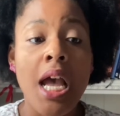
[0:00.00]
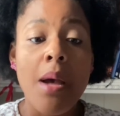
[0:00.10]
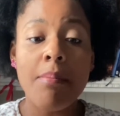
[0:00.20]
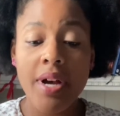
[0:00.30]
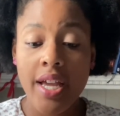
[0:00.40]

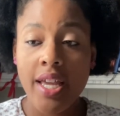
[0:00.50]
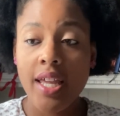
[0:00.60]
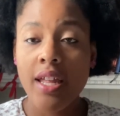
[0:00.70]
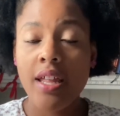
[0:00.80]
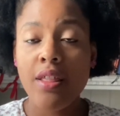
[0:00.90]
but
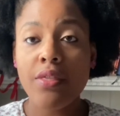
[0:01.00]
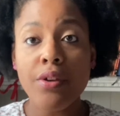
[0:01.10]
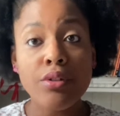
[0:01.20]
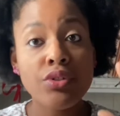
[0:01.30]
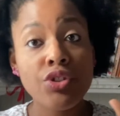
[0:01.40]

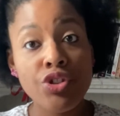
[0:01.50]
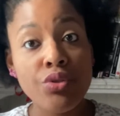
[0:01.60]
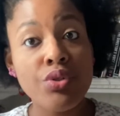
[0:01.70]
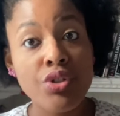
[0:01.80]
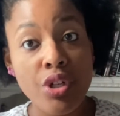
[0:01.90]
those
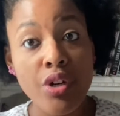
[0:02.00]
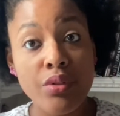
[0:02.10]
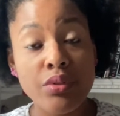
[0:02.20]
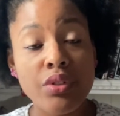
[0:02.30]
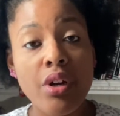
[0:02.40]
2
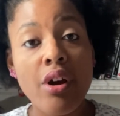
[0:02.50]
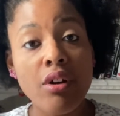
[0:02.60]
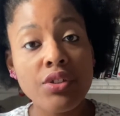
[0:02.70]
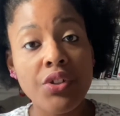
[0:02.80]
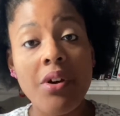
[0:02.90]
shows are
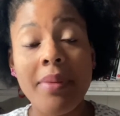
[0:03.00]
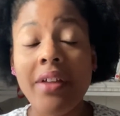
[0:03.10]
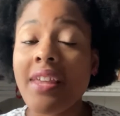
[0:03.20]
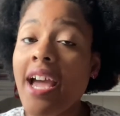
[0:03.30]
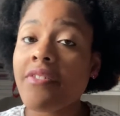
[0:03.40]
also about
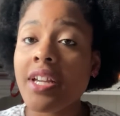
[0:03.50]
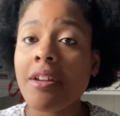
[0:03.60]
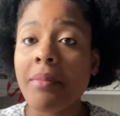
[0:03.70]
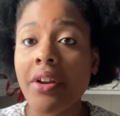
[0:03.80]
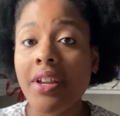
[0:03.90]
the African
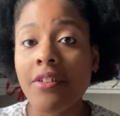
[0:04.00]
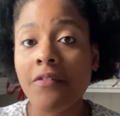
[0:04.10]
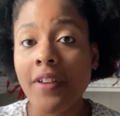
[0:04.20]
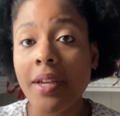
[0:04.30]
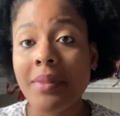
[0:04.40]
American
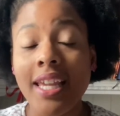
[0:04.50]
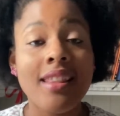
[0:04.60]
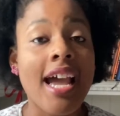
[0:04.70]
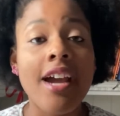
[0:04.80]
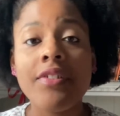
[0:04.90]
family and the
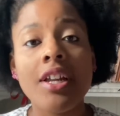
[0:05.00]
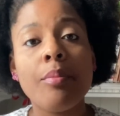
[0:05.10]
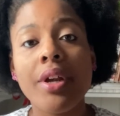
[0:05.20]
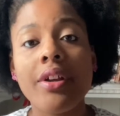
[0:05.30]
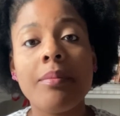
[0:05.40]
African
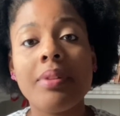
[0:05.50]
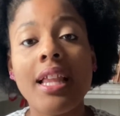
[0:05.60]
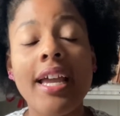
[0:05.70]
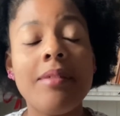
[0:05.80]
American plight,